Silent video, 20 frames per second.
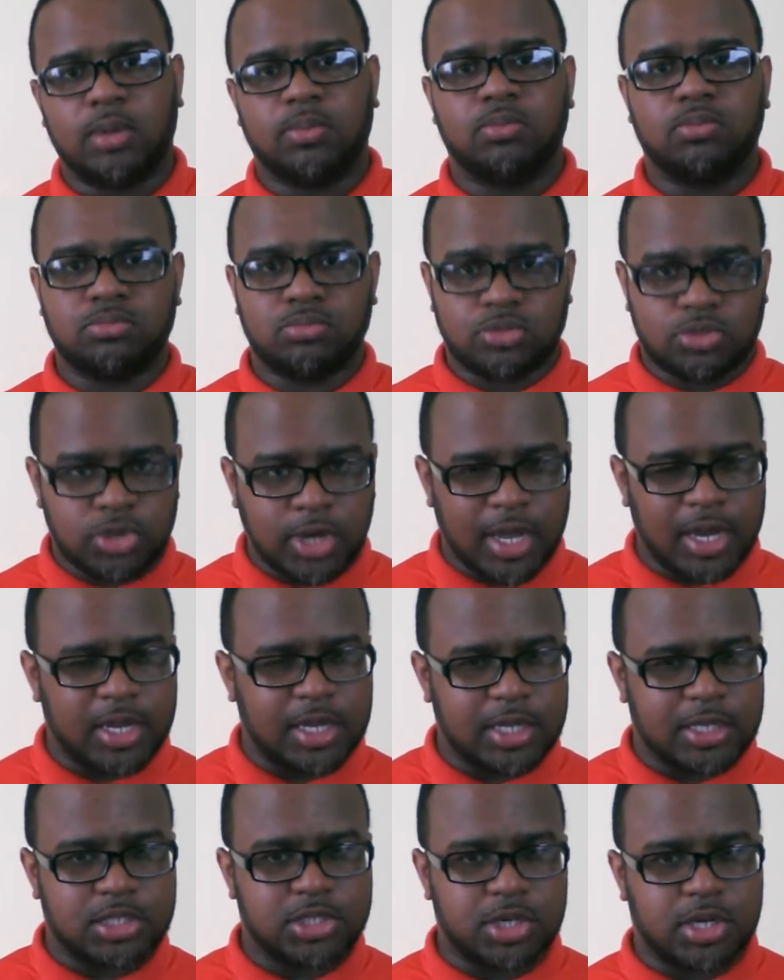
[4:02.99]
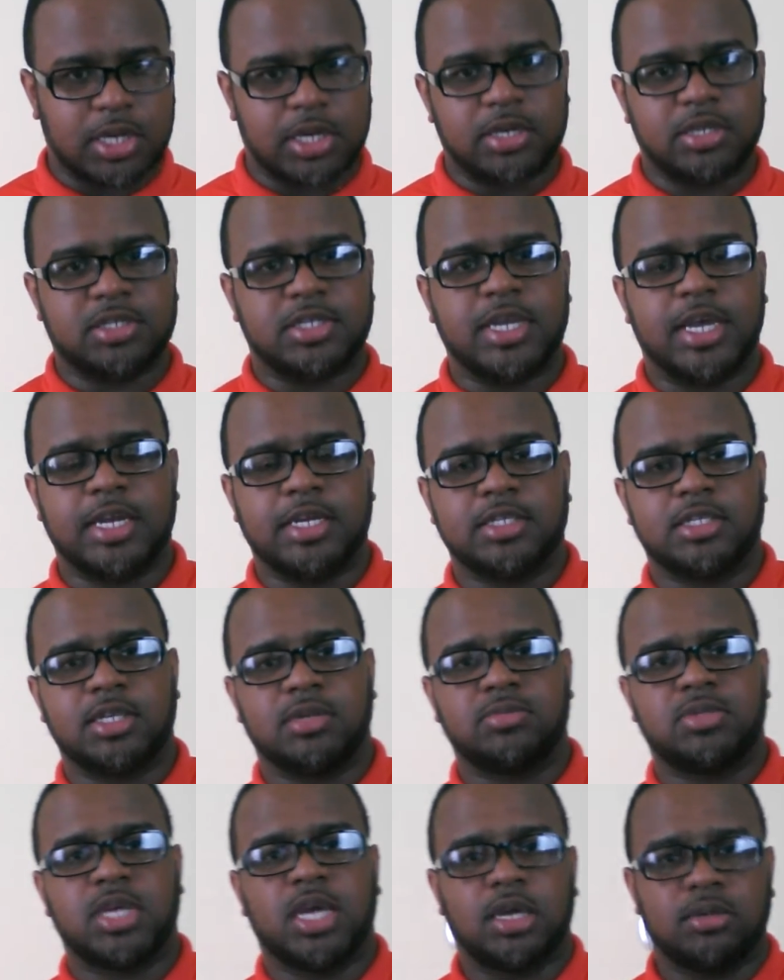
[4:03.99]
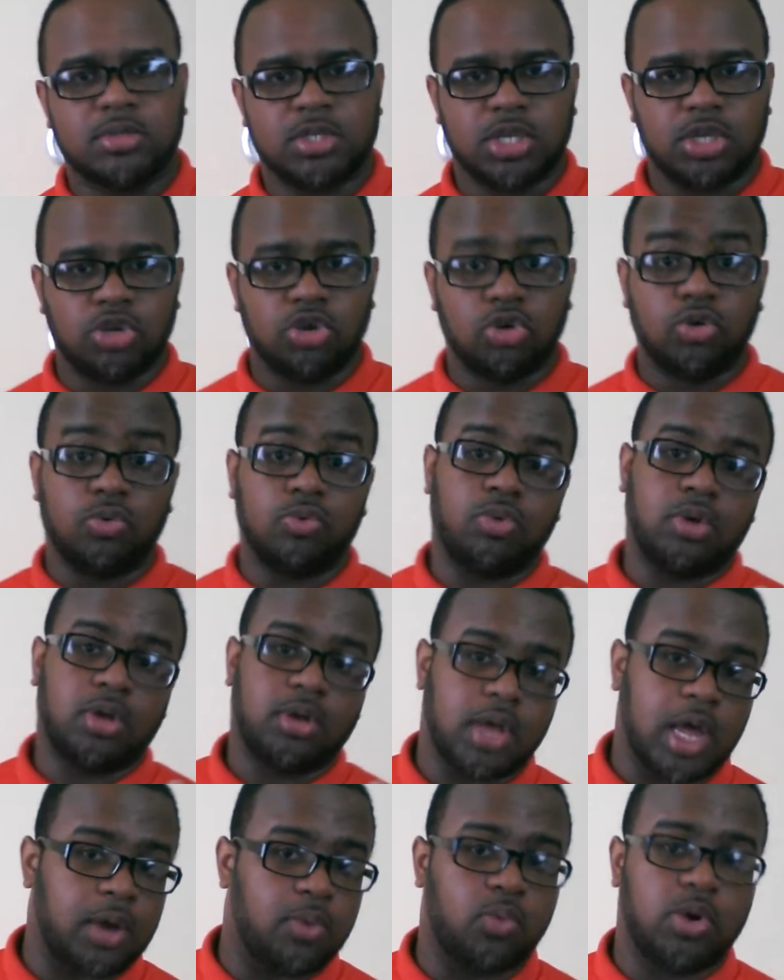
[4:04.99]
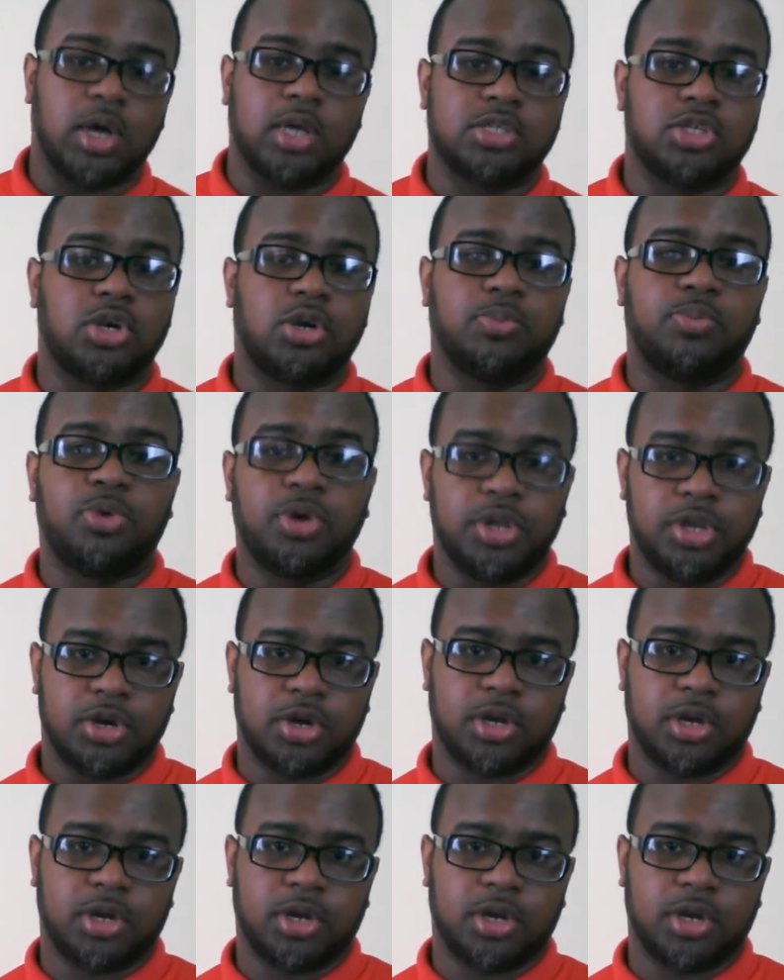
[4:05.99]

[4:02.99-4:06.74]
I'm trying to get you to understand is sometimes at a certain point,